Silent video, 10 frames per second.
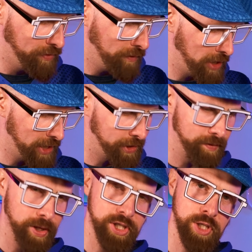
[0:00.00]
I've never heard
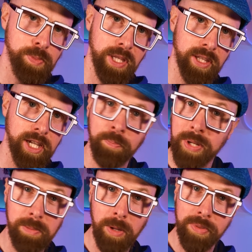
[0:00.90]
of this as being like a
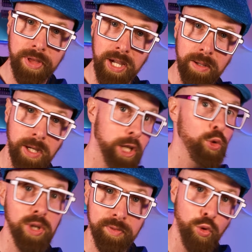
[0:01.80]
premium thing, and I
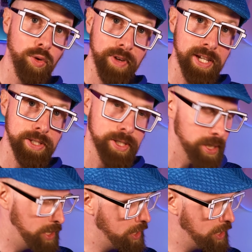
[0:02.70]
don't even know if it is.